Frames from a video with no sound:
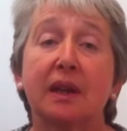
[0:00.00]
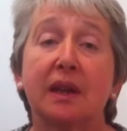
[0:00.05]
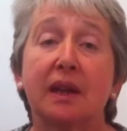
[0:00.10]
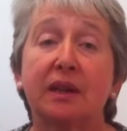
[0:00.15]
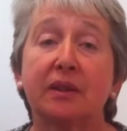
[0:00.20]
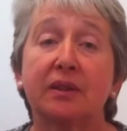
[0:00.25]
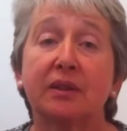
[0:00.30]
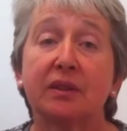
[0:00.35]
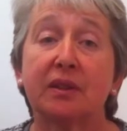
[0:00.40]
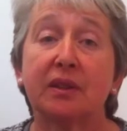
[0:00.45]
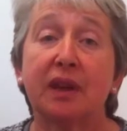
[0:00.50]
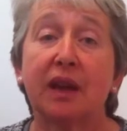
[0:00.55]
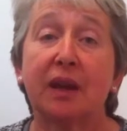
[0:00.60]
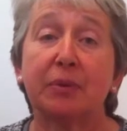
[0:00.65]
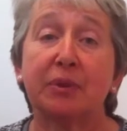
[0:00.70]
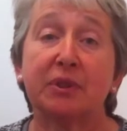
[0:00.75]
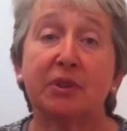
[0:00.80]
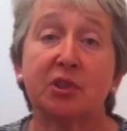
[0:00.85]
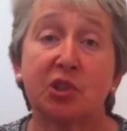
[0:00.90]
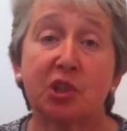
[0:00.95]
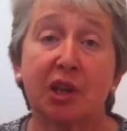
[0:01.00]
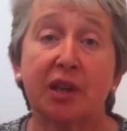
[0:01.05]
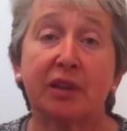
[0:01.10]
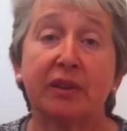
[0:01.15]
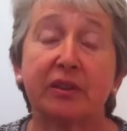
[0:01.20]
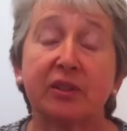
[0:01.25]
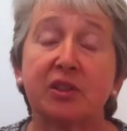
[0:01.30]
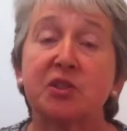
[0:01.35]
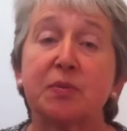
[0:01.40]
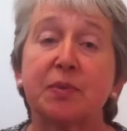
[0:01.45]
and are happy to share
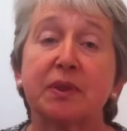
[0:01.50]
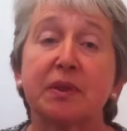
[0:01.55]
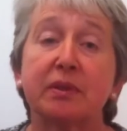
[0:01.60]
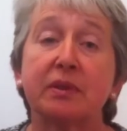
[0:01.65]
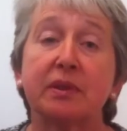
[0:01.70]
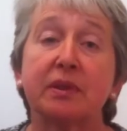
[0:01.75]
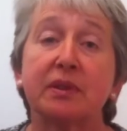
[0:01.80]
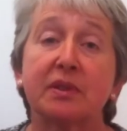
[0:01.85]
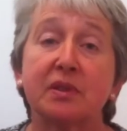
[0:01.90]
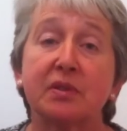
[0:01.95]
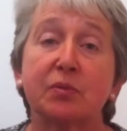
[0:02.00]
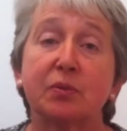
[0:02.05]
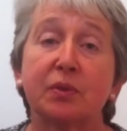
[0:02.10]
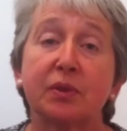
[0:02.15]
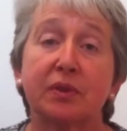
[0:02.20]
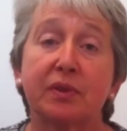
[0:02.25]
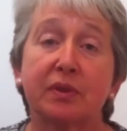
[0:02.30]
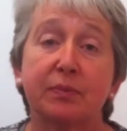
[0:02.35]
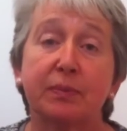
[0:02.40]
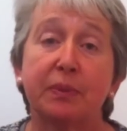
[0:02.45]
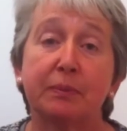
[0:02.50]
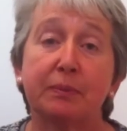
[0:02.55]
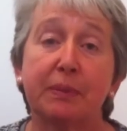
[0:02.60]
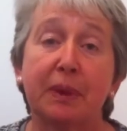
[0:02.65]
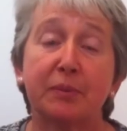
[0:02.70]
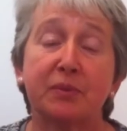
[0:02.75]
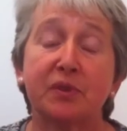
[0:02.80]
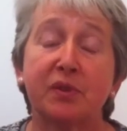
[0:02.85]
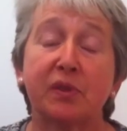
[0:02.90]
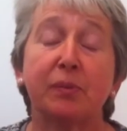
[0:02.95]
their experience with
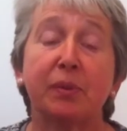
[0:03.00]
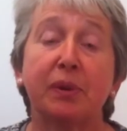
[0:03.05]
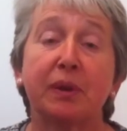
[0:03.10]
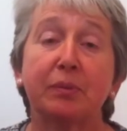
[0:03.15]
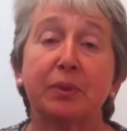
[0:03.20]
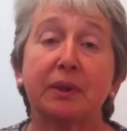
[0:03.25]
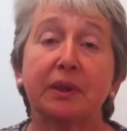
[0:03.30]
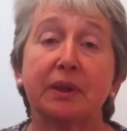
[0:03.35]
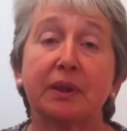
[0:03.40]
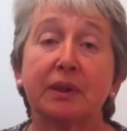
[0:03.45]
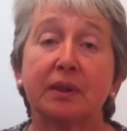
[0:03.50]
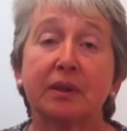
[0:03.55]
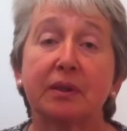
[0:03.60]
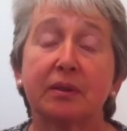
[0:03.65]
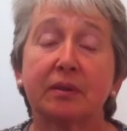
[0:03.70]
members of the public.